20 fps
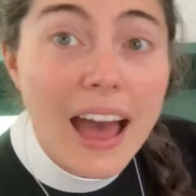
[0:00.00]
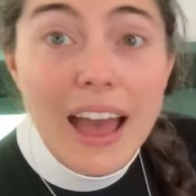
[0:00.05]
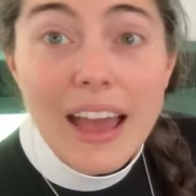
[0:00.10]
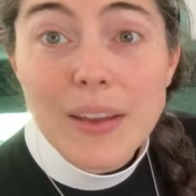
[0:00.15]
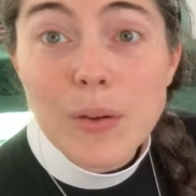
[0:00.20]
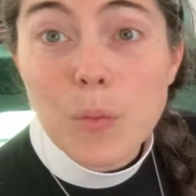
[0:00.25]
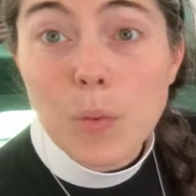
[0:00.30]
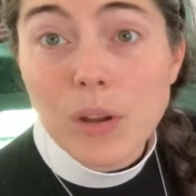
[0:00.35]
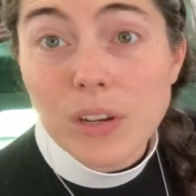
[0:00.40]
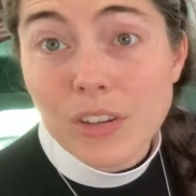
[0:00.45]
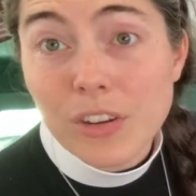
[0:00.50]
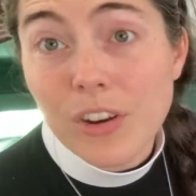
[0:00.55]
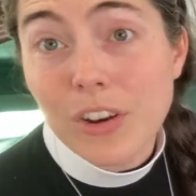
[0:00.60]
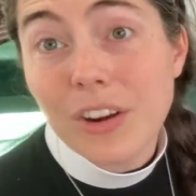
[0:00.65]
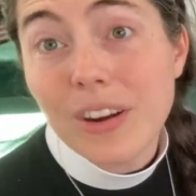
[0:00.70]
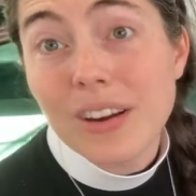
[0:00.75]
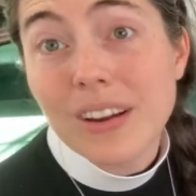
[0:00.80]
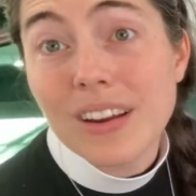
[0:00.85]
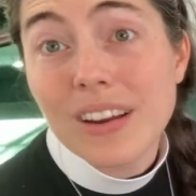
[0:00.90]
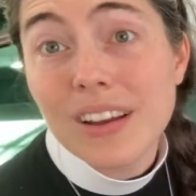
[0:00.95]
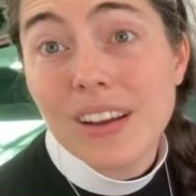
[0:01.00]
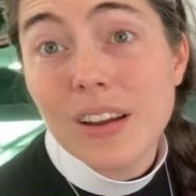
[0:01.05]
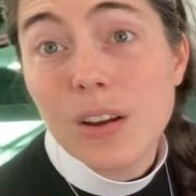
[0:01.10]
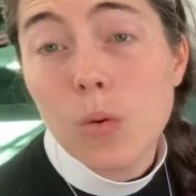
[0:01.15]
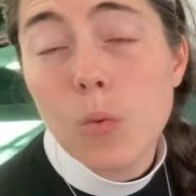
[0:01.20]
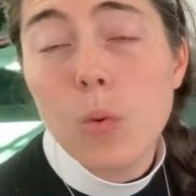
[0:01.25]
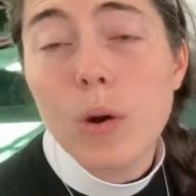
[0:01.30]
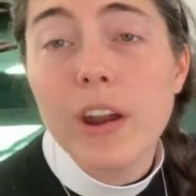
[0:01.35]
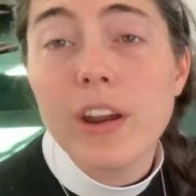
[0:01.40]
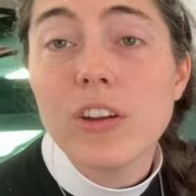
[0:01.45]
I wonder
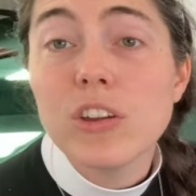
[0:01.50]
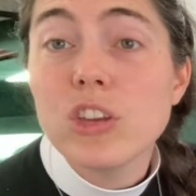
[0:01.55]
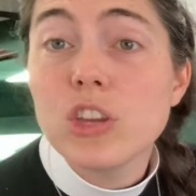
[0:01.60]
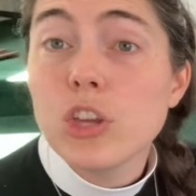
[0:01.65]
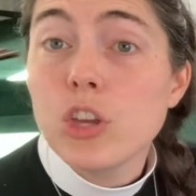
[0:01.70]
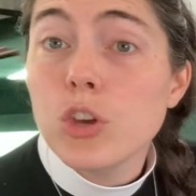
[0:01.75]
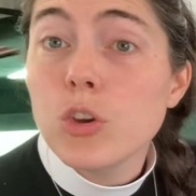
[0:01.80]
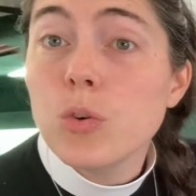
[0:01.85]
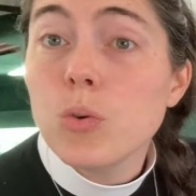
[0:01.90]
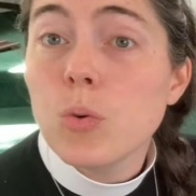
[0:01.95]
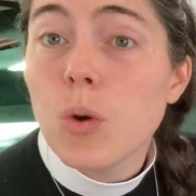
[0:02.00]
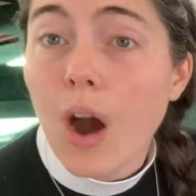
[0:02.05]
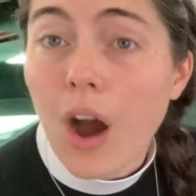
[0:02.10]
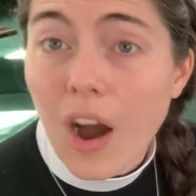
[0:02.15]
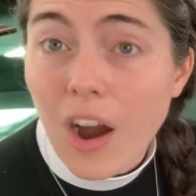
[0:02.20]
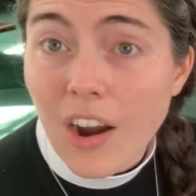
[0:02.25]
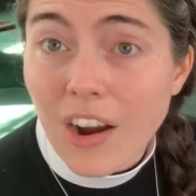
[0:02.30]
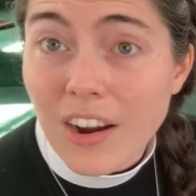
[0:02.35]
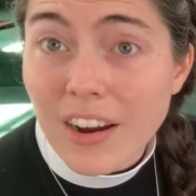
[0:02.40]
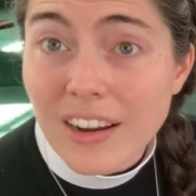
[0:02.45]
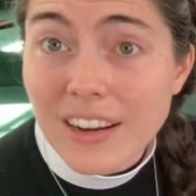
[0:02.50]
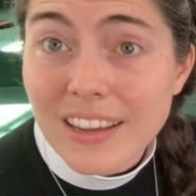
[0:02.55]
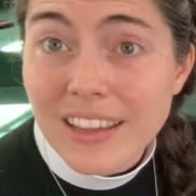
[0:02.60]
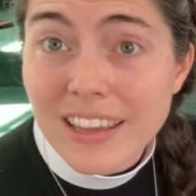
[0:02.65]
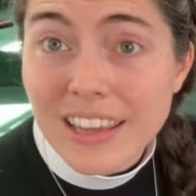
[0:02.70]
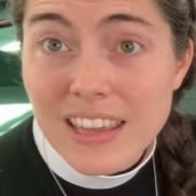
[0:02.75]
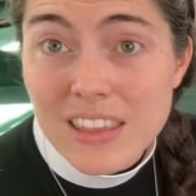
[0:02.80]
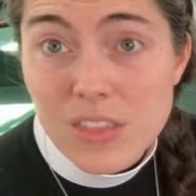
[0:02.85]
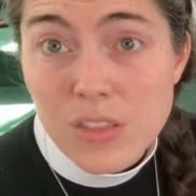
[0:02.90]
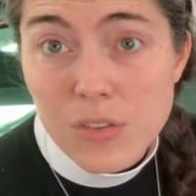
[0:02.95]
where you are
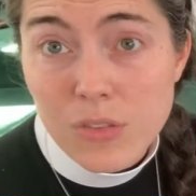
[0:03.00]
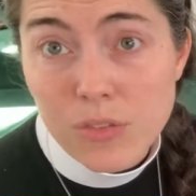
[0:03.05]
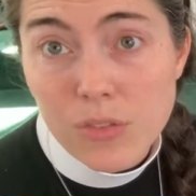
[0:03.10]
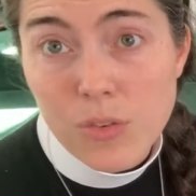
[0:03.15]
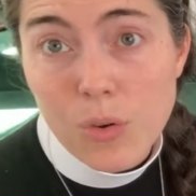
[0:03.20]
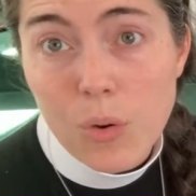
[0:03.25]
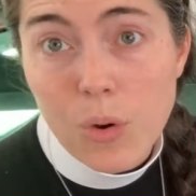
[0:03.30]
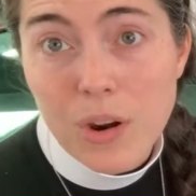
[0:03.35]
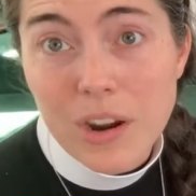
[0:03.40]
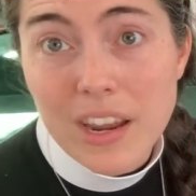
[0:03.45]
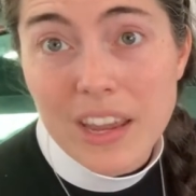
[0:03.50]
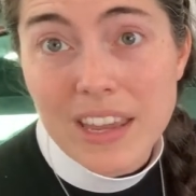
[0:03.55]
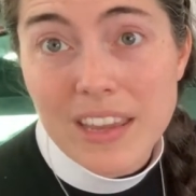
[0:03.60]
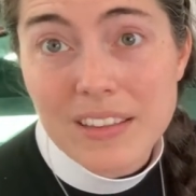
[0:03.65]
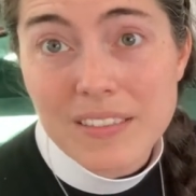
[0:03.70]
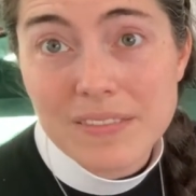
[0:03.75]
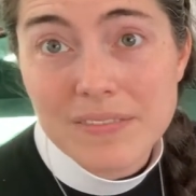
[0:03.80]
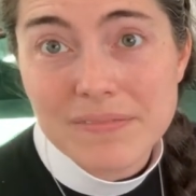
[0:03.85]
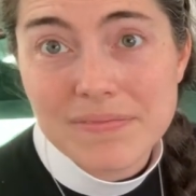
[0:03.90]
in the story.